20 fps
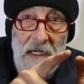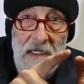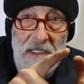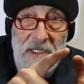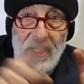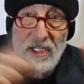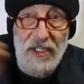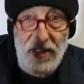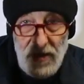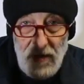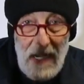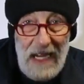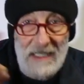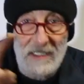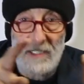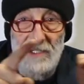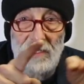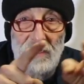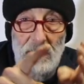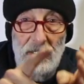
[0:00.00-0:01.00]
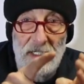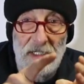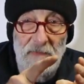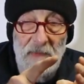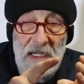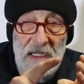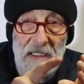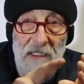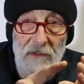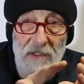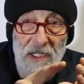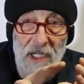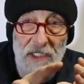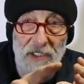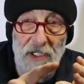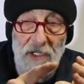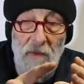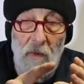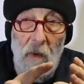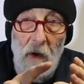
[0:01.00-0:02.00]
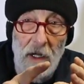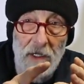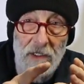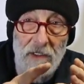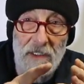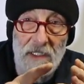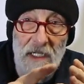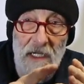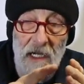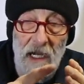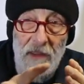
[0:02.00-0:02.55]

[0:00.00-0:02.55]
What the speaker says: distracted, so to speak. Their attention wandered to